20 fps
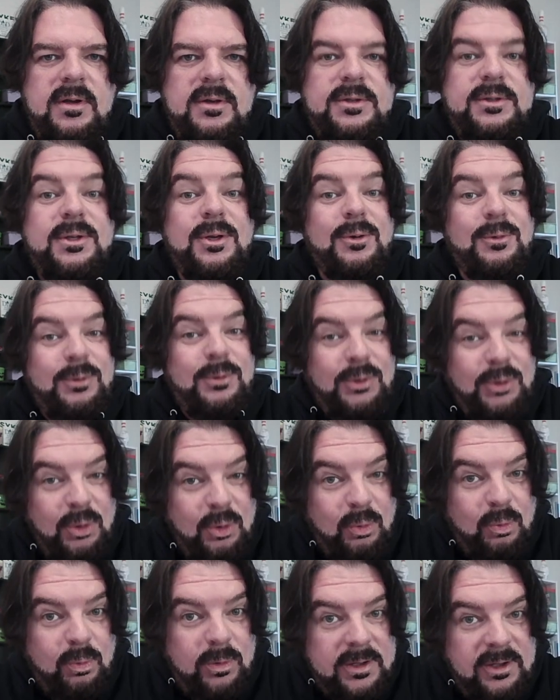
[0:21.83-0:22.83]
so
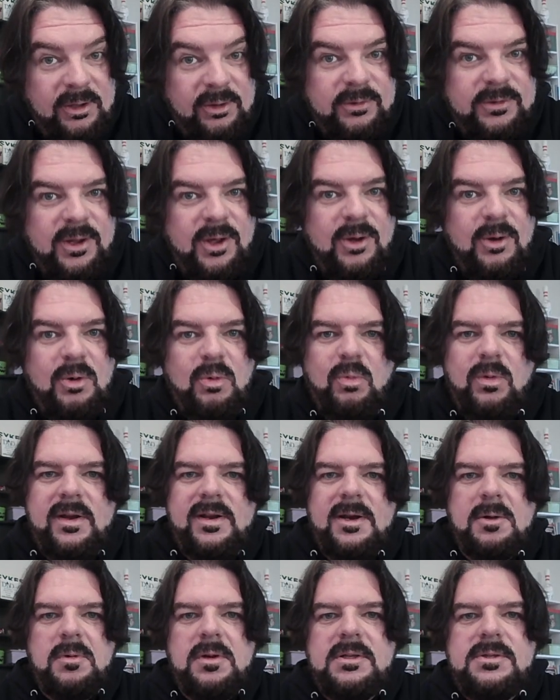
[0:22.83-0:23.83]
you will know
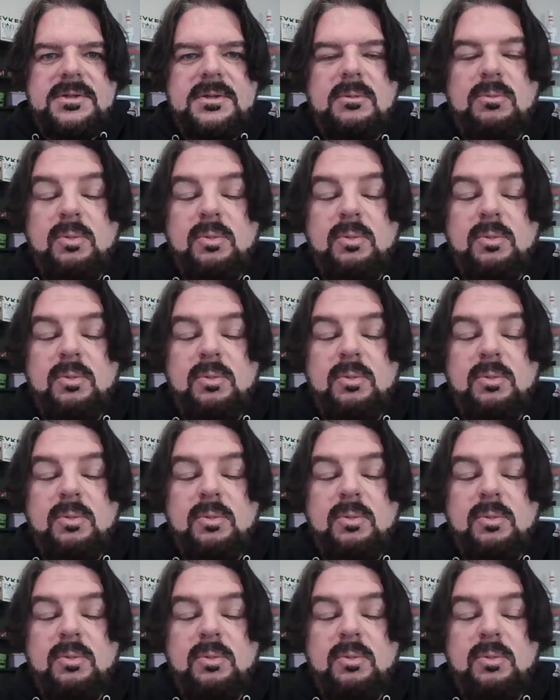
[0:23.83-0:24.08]
when I re